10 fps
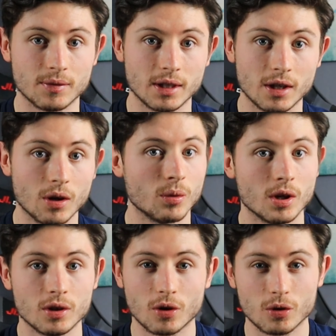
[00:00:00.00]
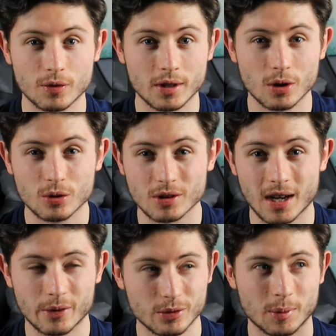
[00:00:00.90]
the video. Those videos,
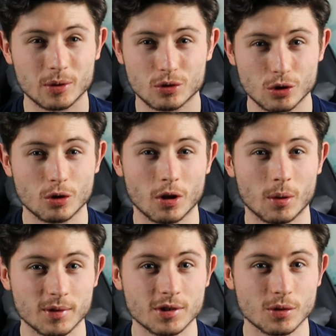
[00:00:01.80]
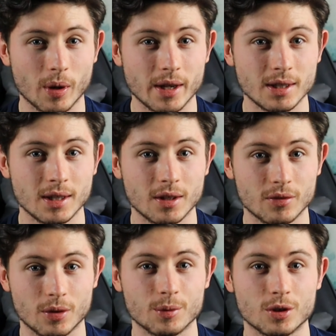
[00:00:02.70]
I was about two kilometers away
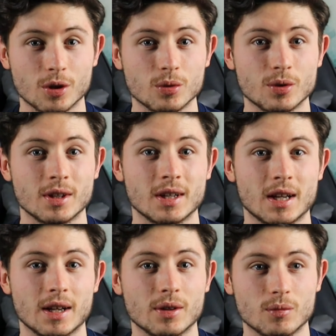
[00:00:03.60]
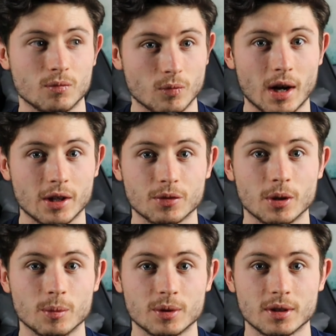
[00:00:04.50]
from the drone whilst
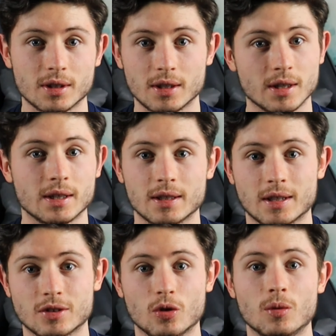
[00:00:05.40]
filming. Like, that's